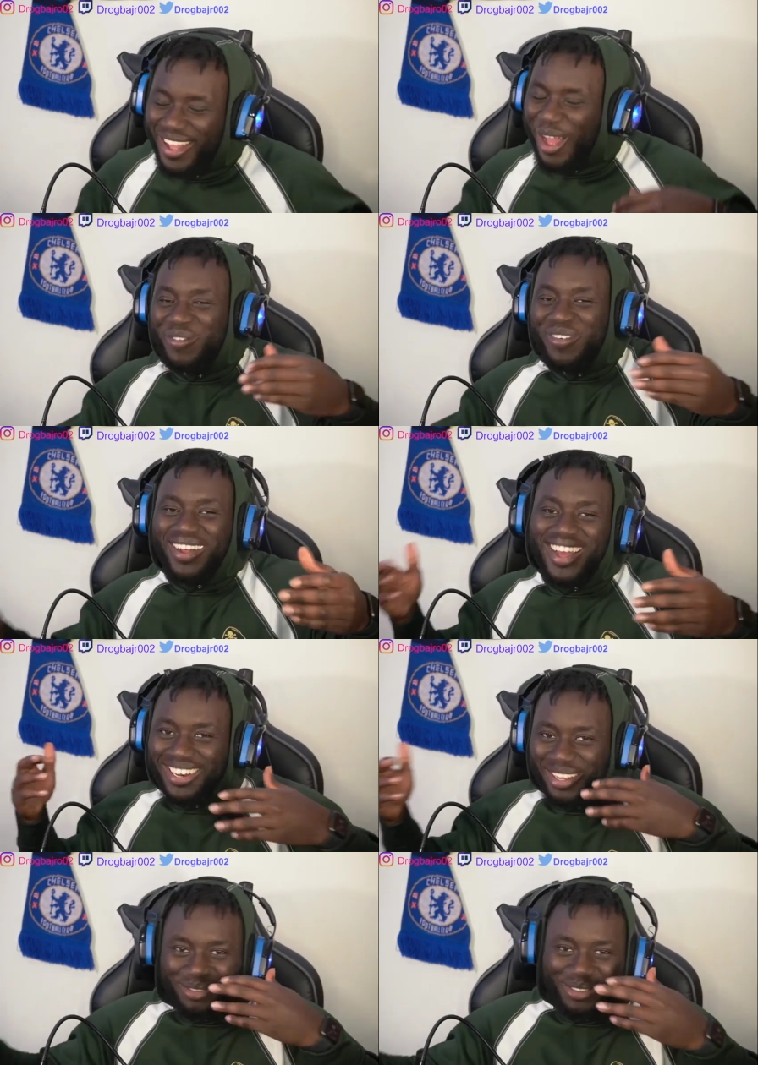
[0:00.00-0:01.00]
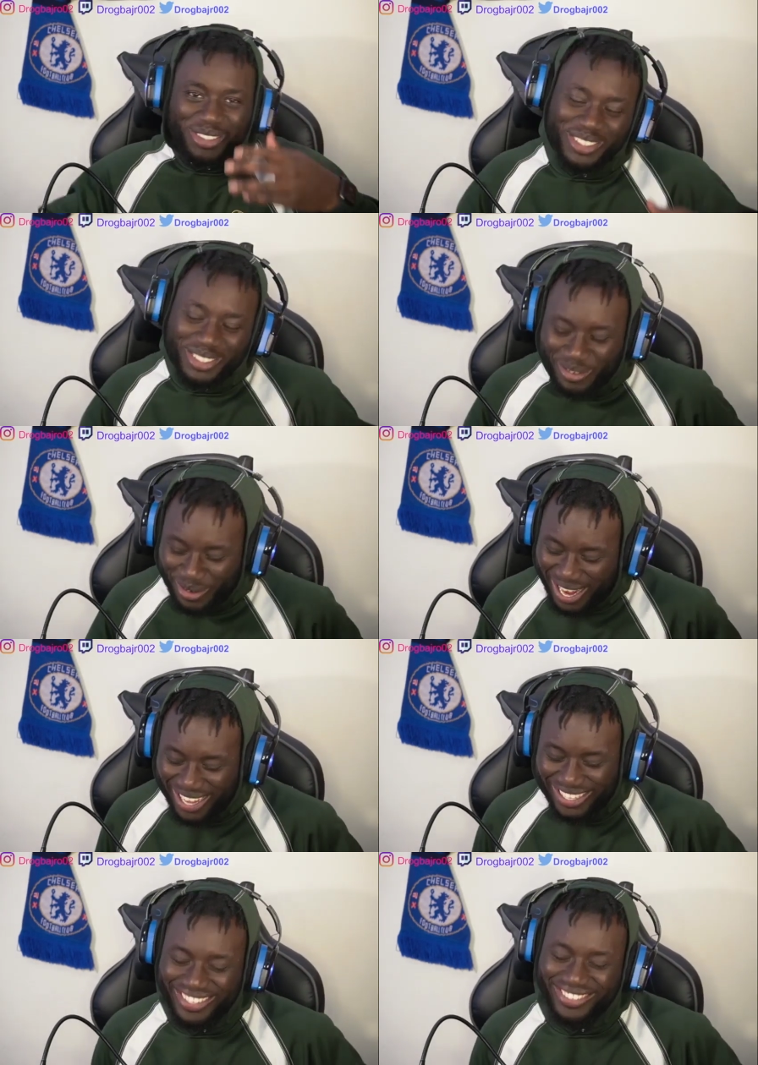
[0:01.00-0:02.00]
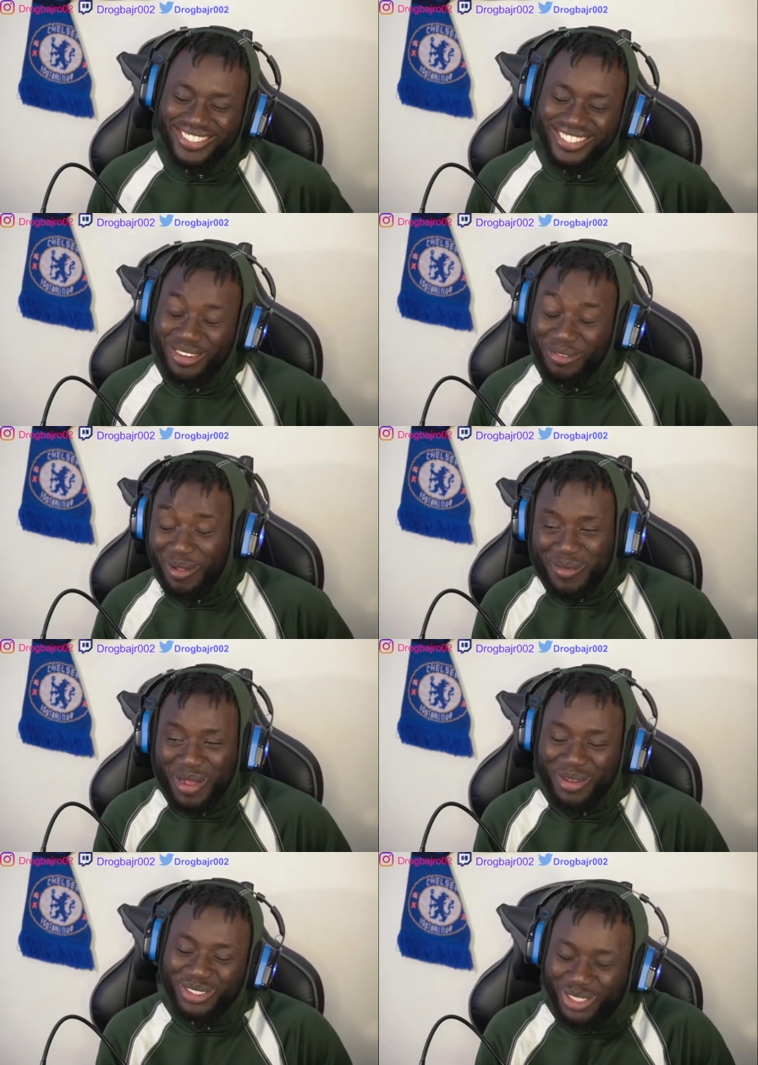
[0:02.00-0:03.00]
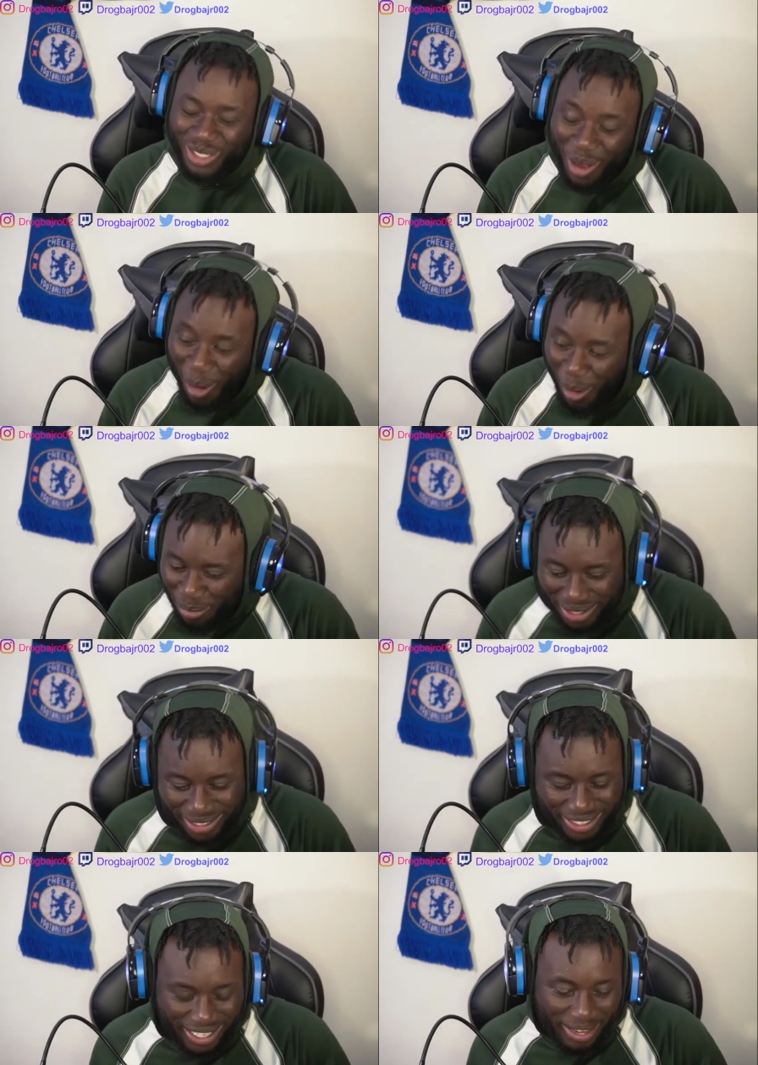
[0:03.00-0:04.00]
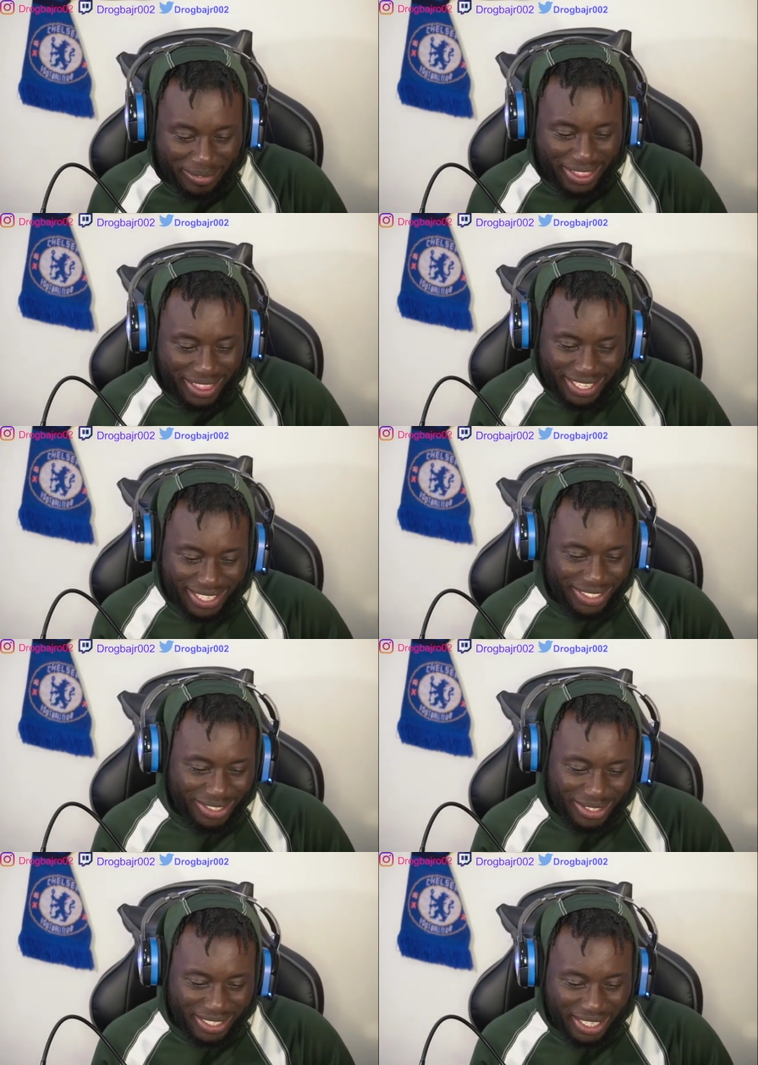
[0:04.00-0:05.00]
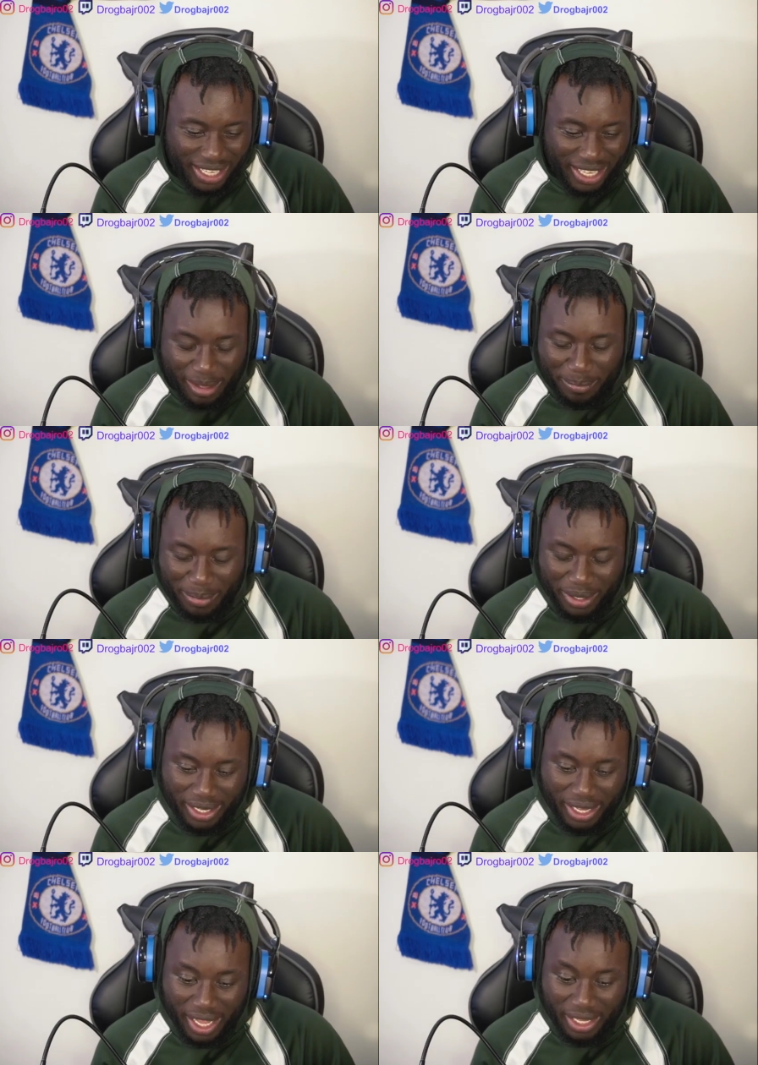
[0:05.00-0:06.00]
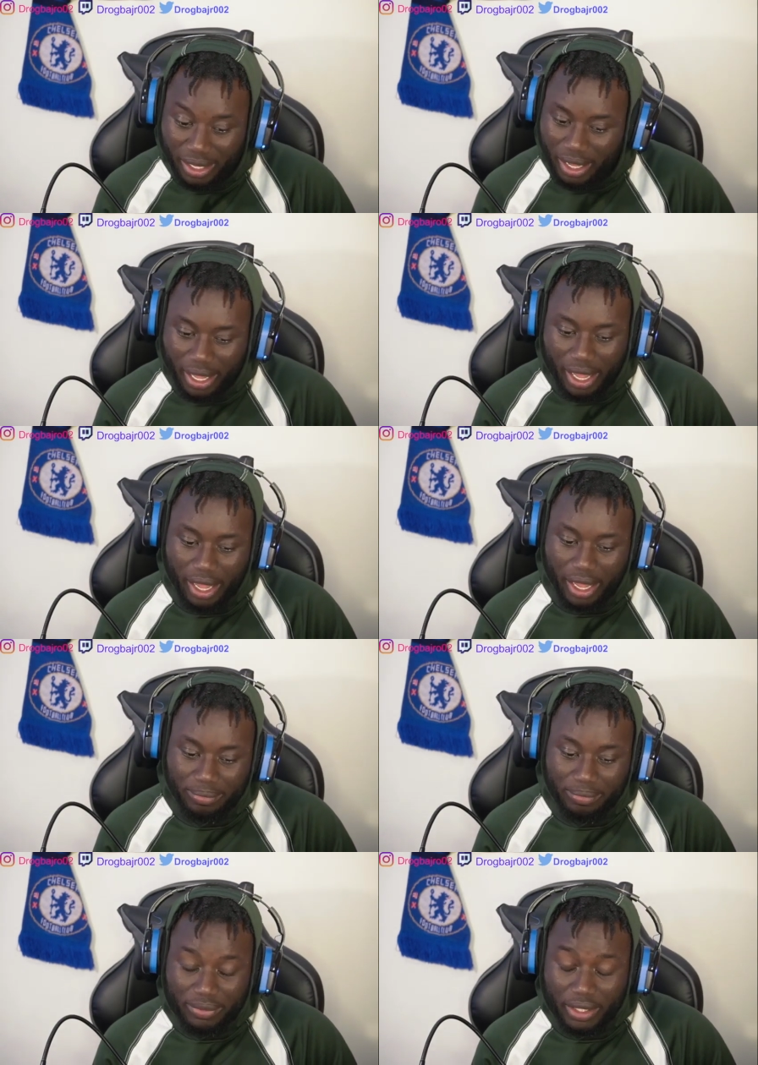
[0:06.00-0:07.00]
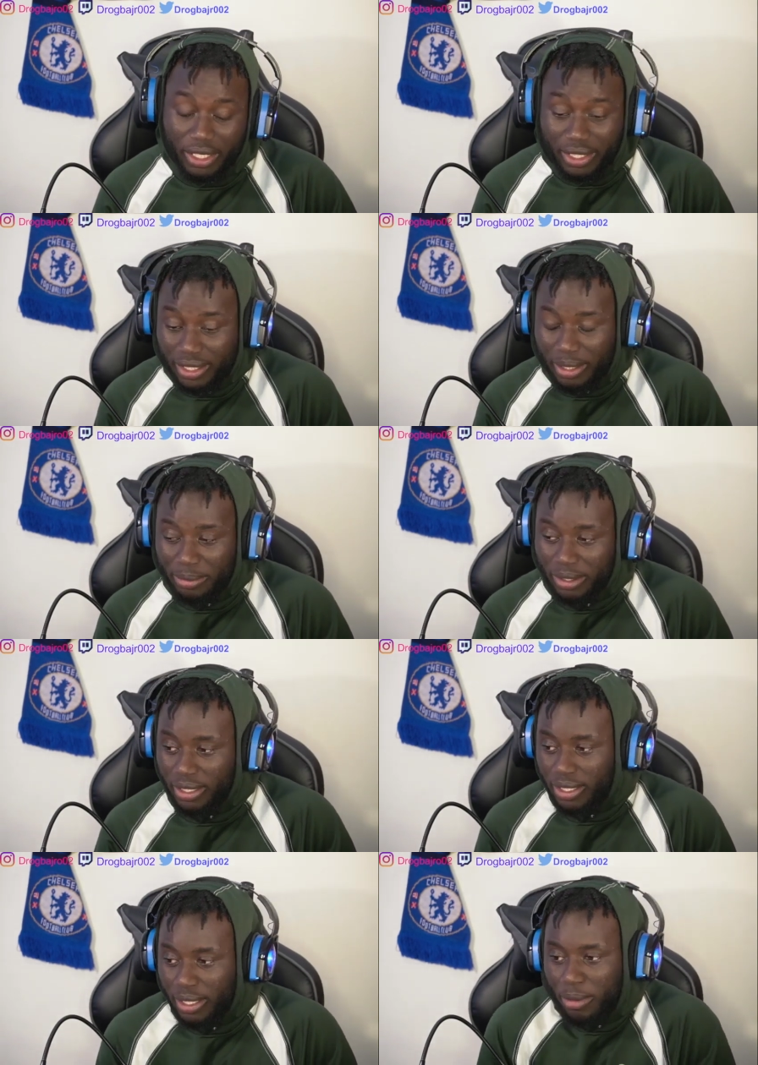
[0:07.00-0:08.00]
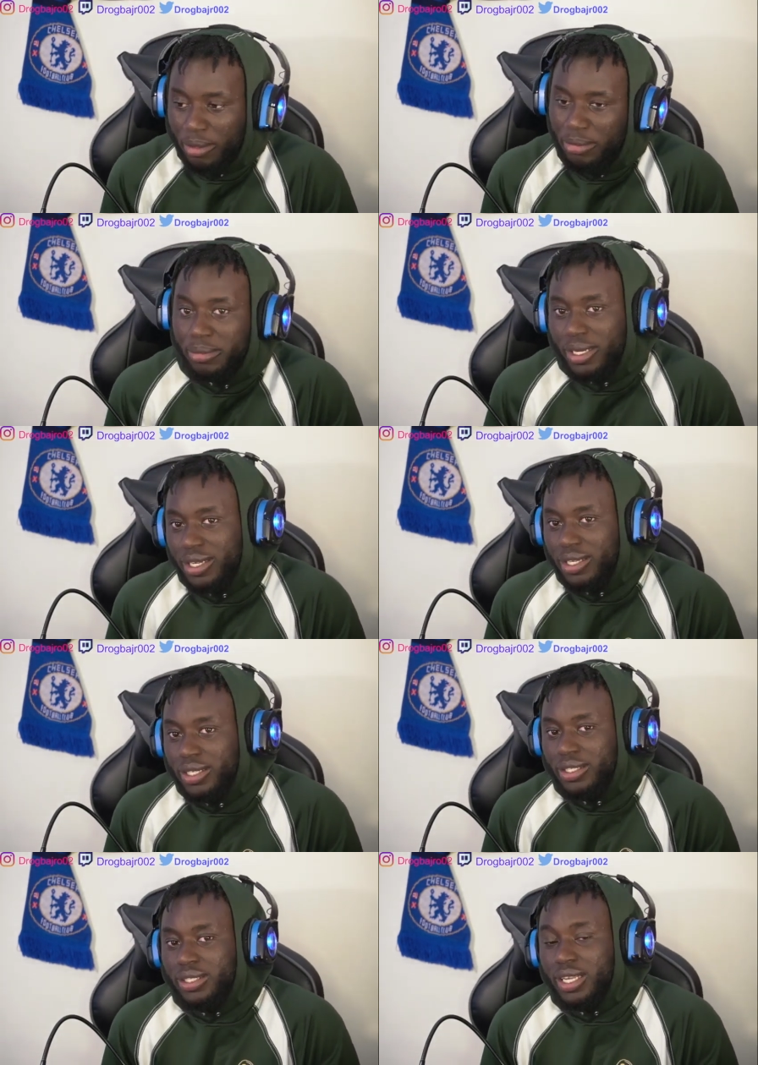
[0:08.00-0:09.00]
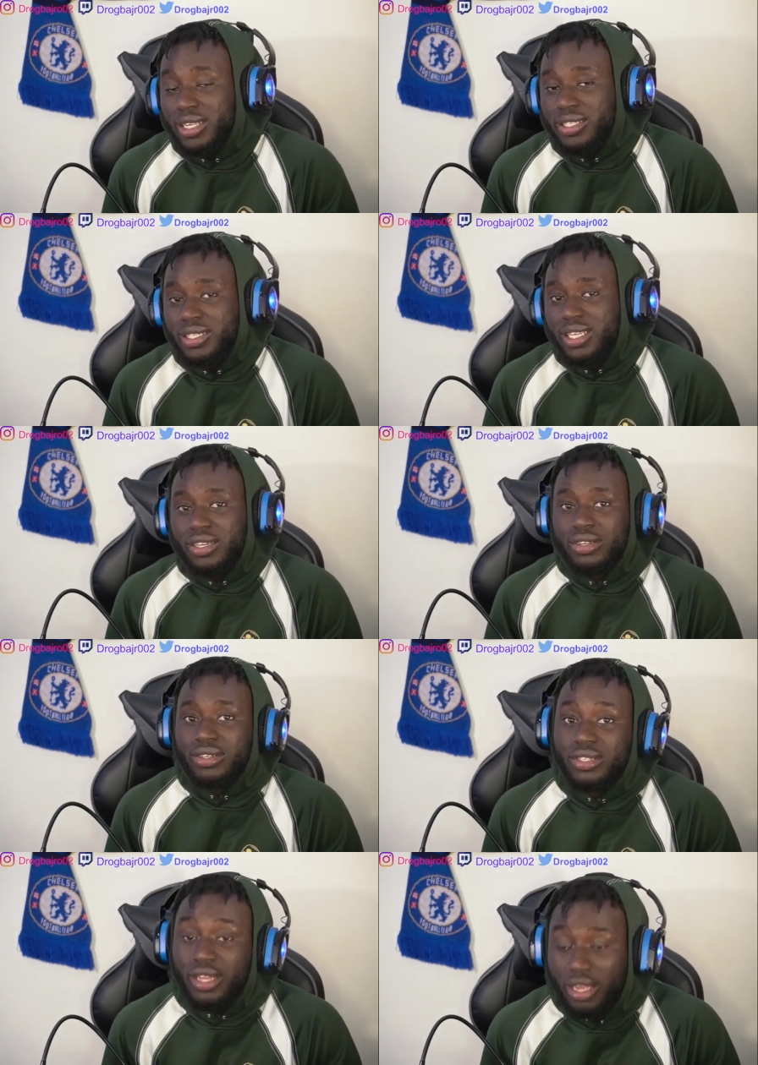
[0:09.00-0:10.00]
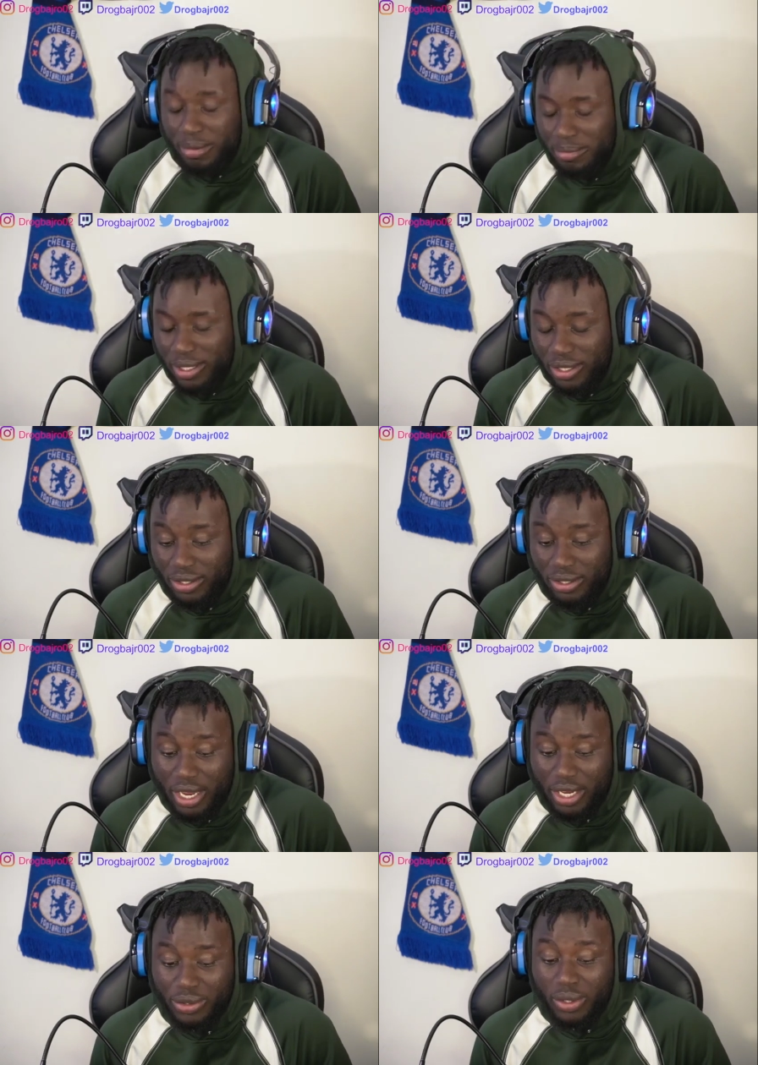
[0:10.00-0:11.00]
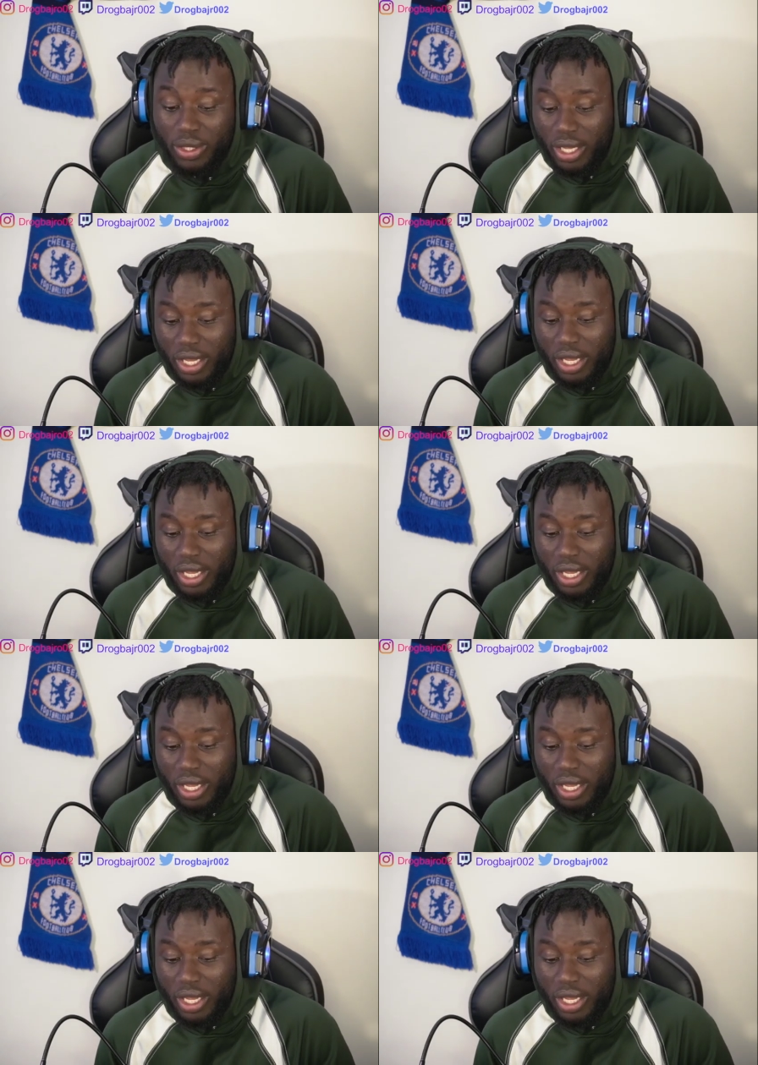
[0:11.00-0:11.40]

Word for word: forgot I'm doing a reaction video. My mouth is just open and everything is going. But yeah, it doesn't disappoint me because Singer, that competition actually